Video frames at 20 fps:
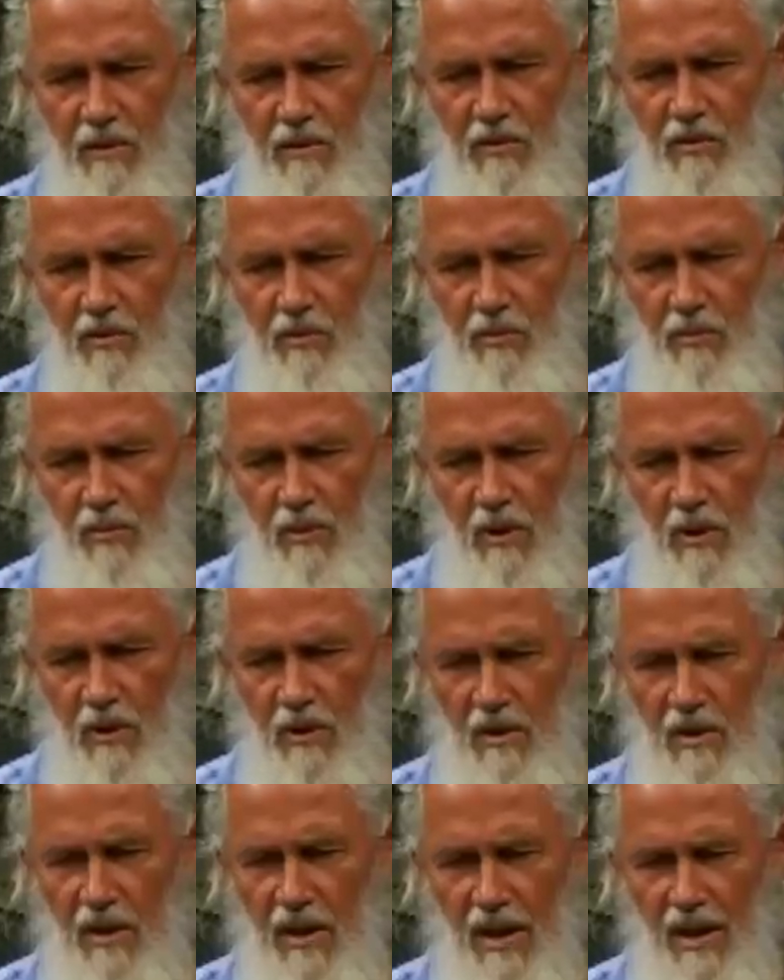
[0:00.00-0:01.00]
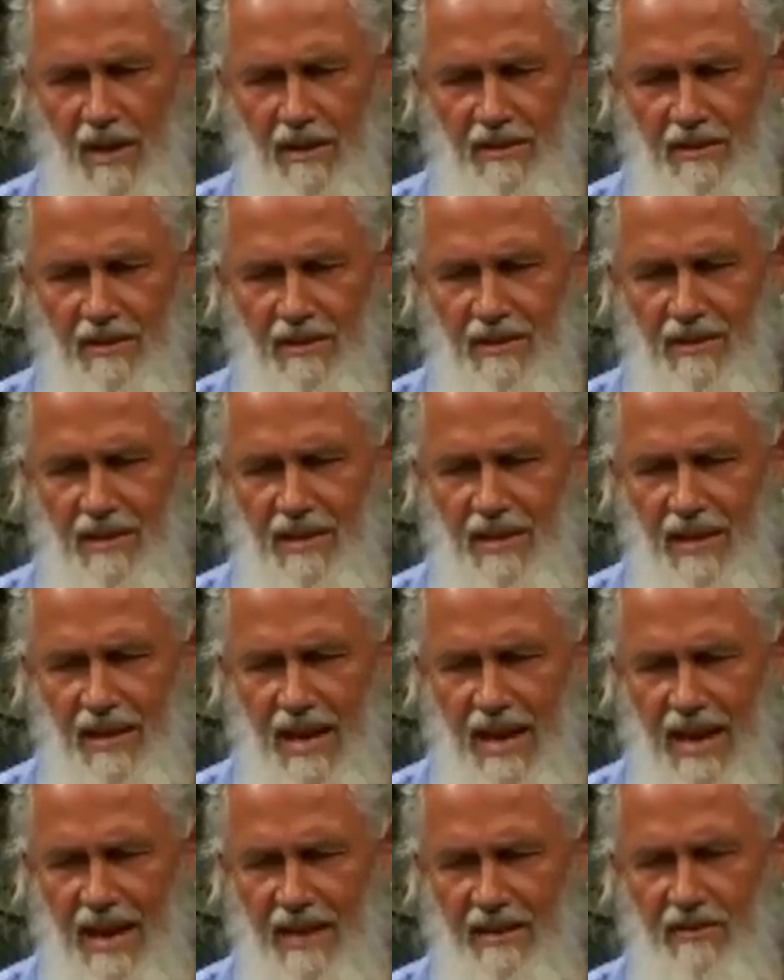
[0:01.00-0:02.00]
You are not the
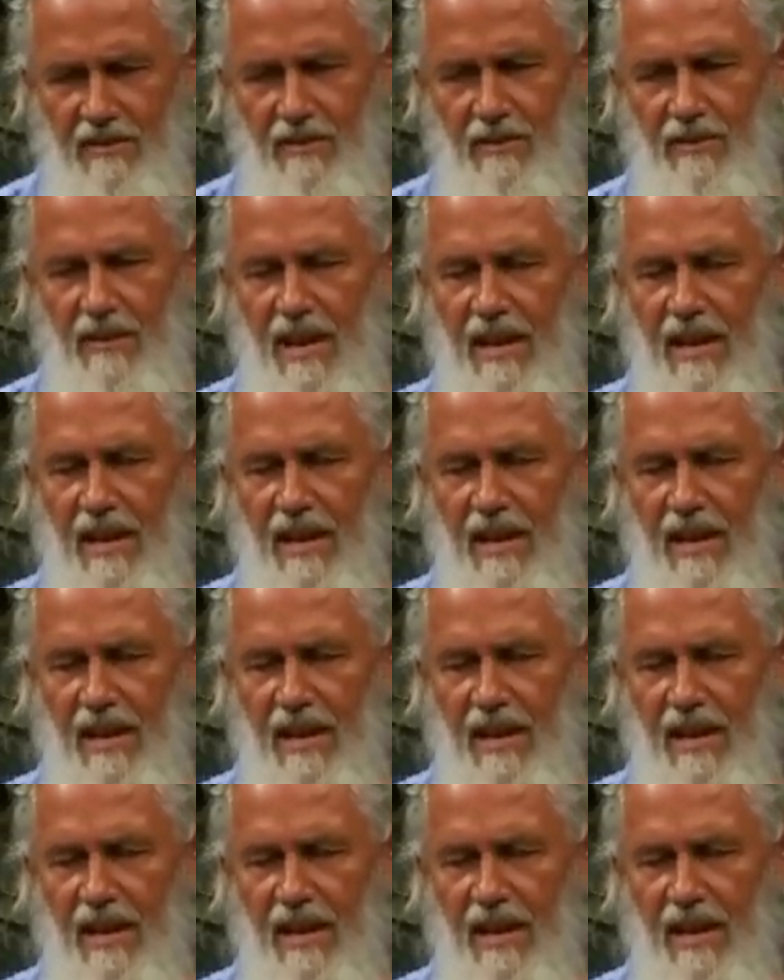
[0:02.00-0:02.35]
actor.